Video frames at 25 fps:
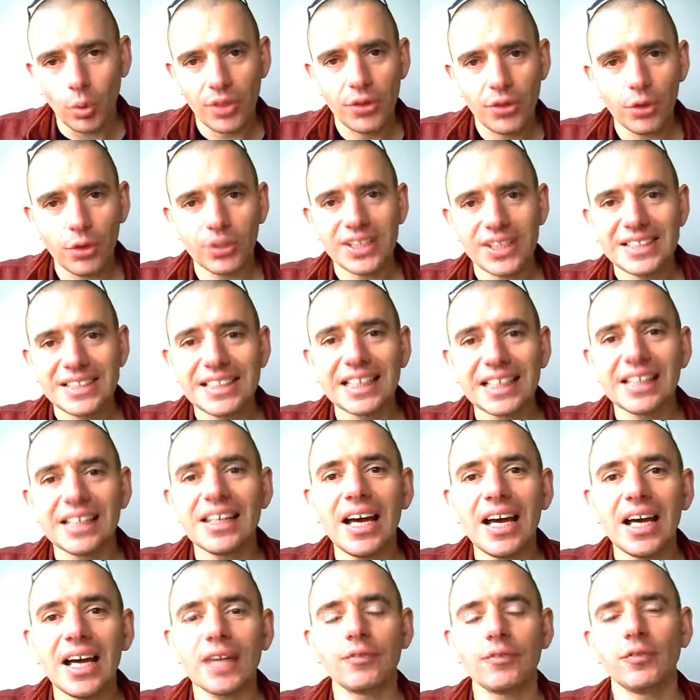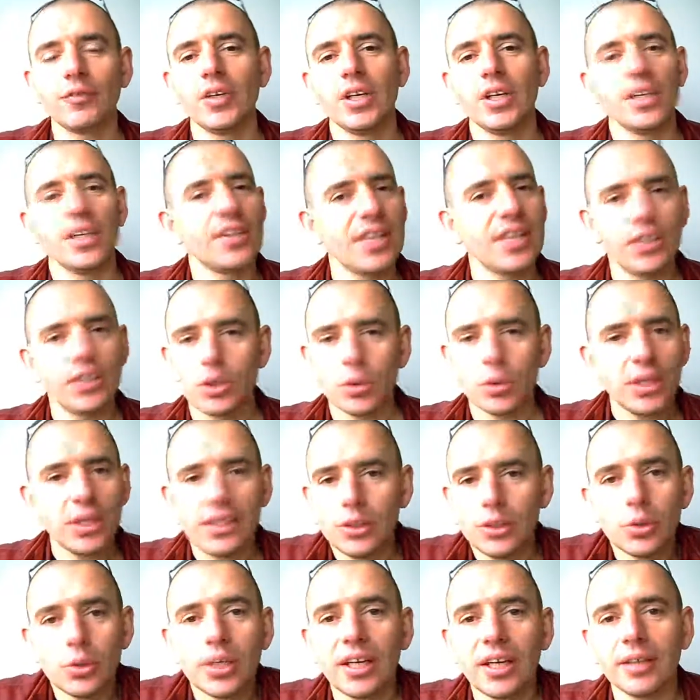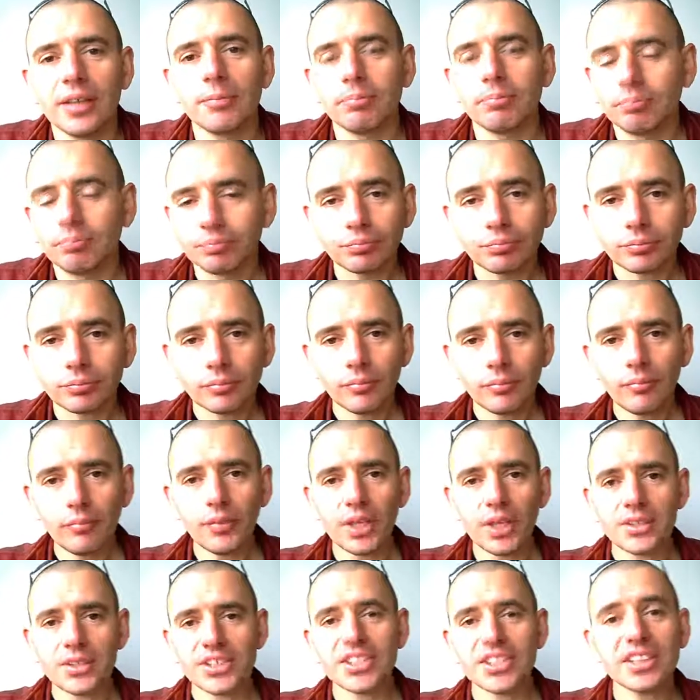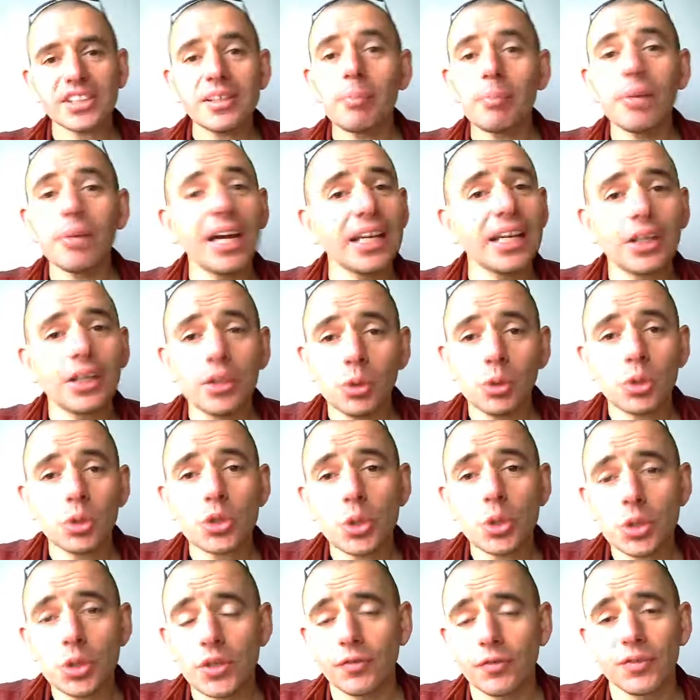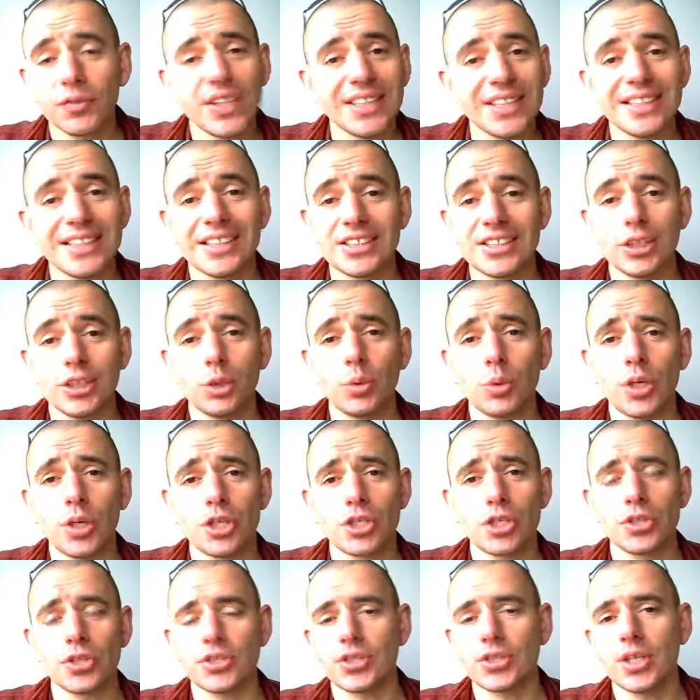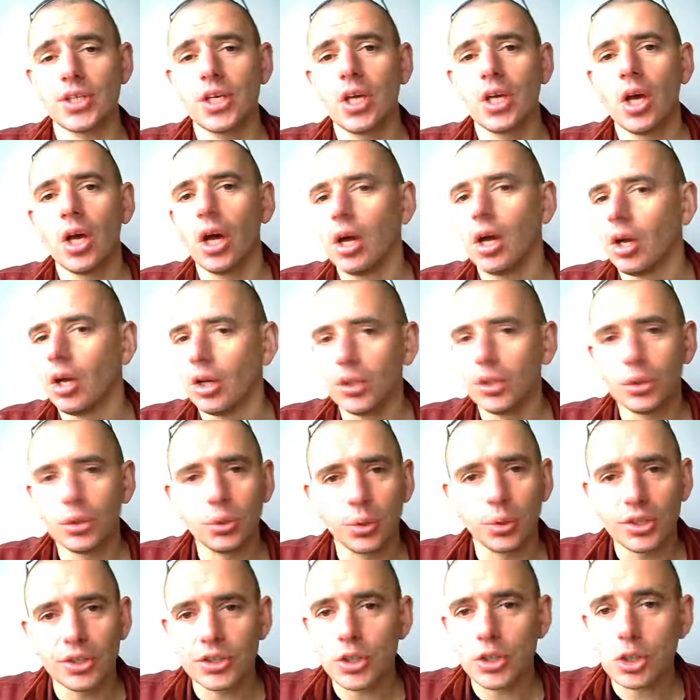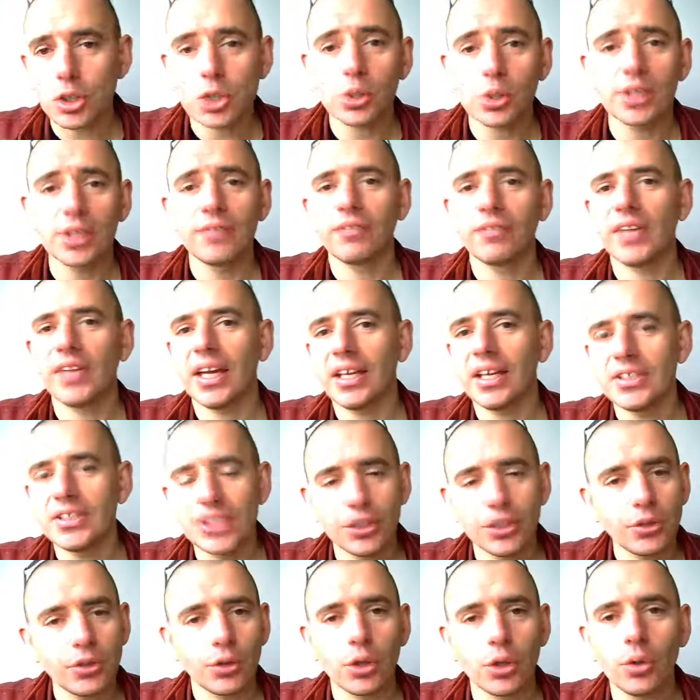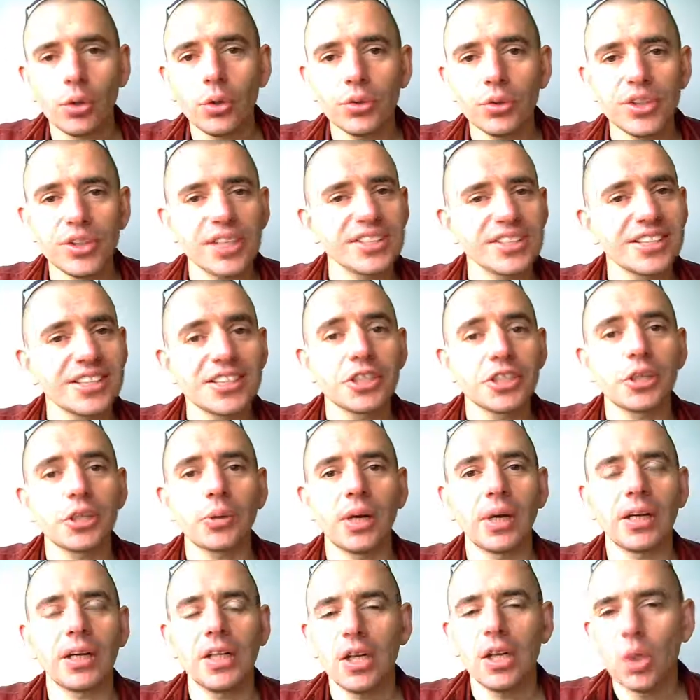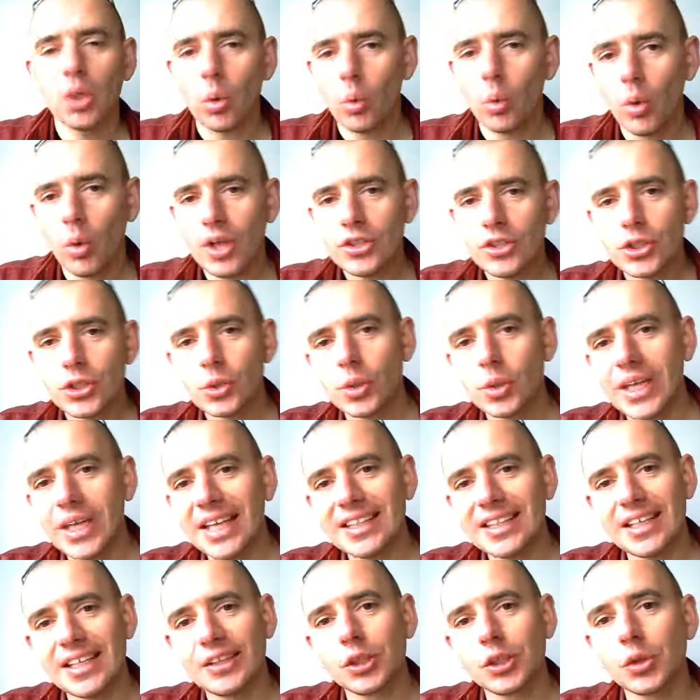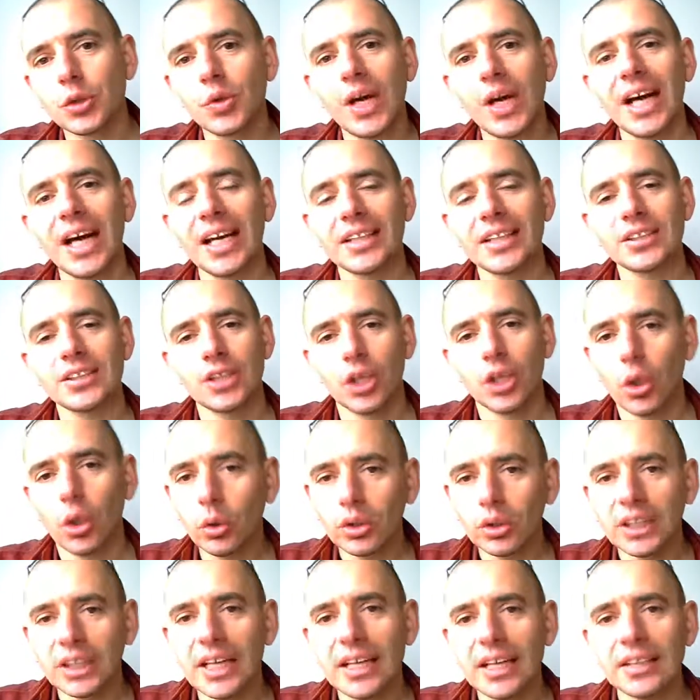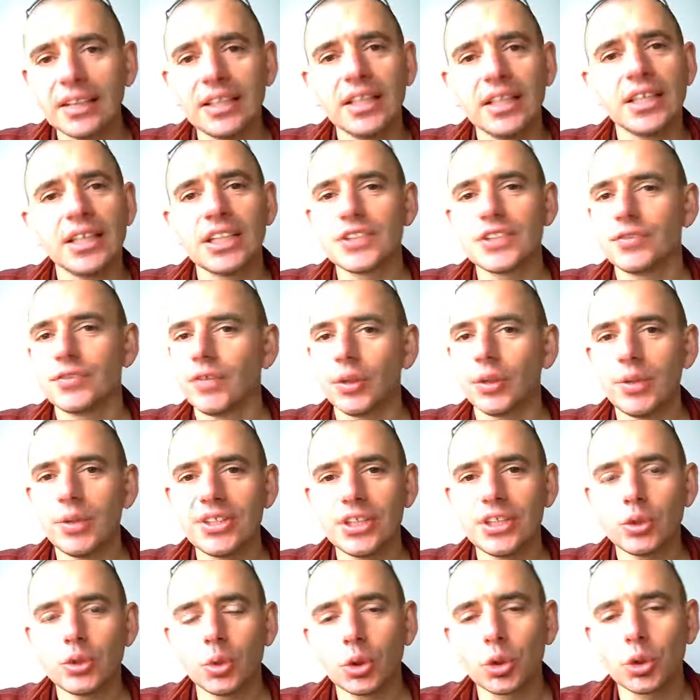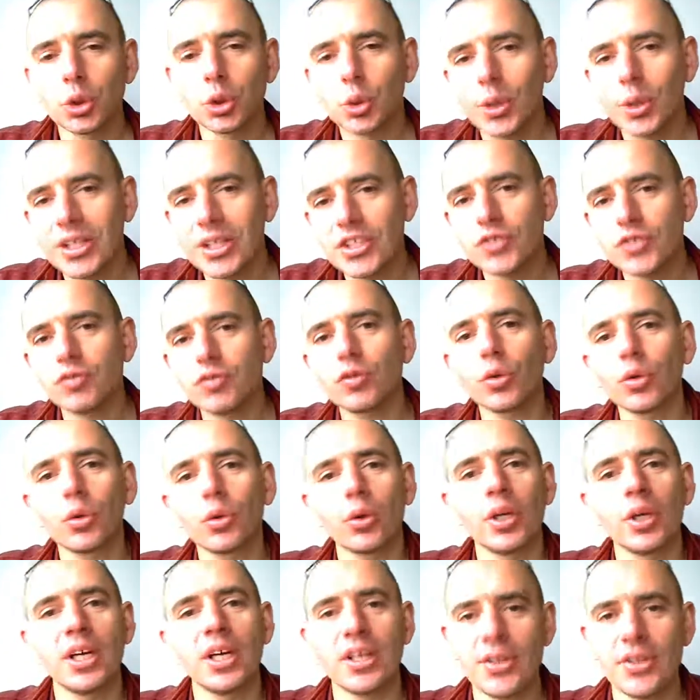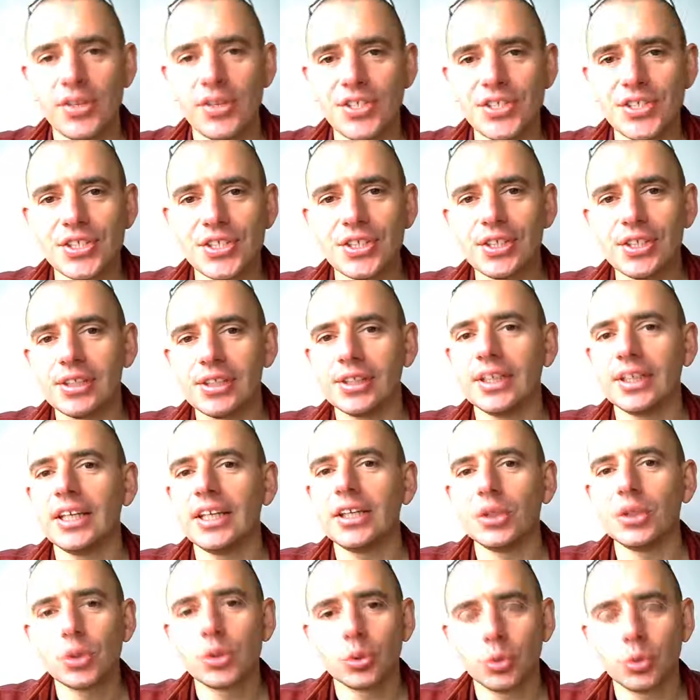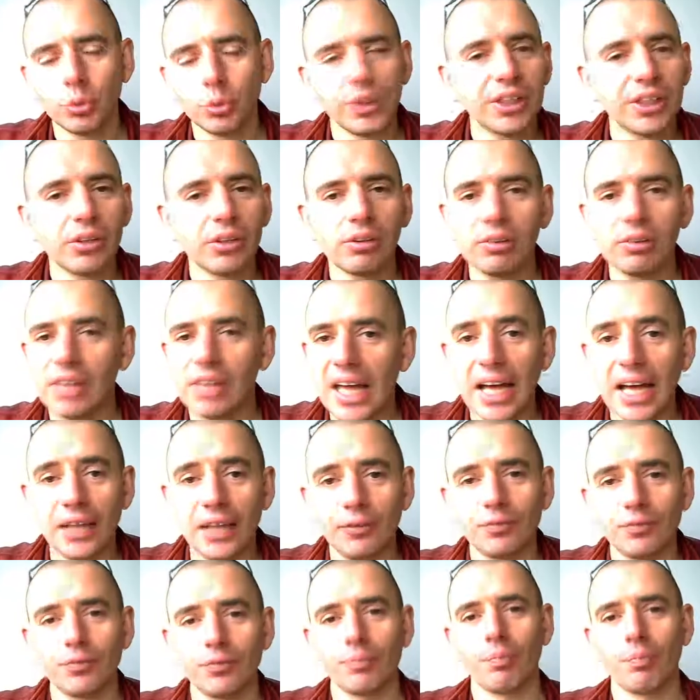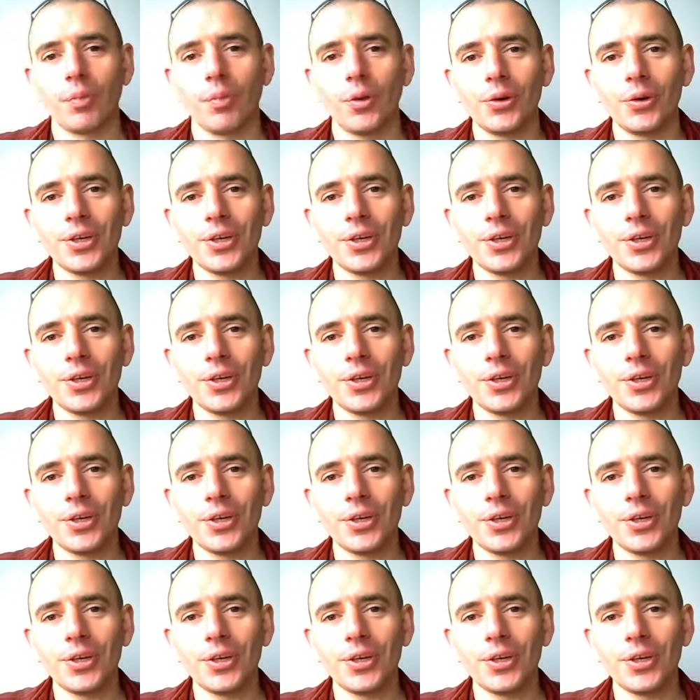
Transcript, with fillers: with your dating life that really you can start applying in all sorts of dating situations, uh, you know, in social events, in other contexts, etc. Once you get that right online, it's very easy to transfer this skill into real life.